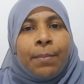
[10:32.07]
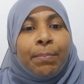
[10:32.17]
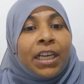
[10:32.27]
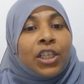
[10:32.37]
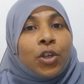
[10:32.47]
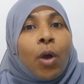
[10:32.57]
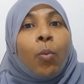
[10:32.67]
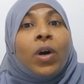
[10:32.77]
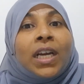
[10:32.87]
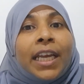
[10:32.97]
because you're
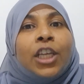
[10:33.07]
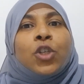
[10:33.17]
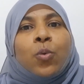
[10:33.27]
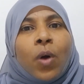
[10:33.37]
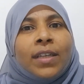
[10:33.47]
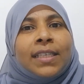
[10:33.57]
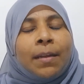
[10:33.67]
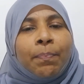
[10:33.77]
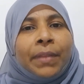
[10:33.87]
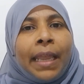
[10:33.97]
working towards
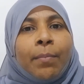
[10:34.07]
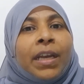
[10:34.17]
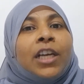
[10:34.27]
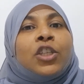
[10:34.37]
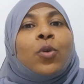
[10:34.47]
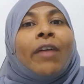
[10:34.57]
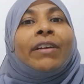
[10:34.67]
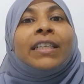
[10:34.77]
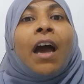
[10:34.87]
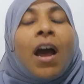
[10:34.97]
something because you have
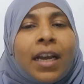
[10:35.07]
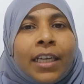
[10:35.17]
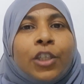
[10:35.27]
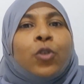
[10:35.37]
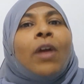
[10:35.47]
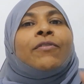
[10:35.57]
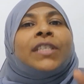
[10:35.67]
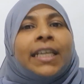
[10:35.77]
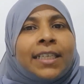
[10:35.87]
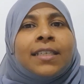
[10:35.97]
a target you have
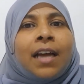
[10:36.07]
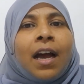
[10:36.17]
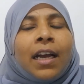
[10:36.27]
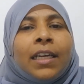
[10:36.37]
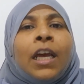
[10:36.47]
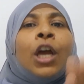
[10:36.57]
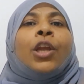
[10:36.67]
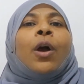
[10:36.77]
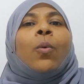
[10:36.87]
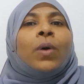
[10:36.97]
set a target
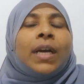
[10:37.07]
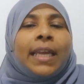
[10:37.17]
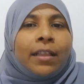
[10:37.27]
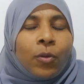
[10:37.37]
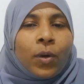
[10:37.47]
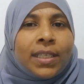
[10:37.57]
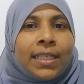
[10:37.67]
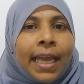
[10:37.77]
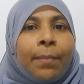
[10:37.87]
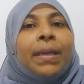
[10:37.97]
you're working towards
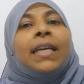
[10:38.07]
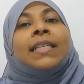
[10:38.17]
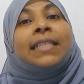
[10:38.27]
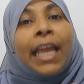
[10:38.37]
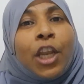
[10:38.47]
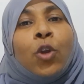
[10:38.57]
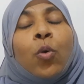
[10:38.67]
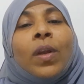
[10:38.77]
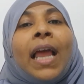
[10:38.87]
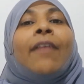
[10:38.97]
that because then you
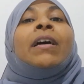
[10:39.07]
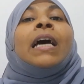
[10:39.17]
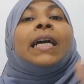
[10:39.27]
will have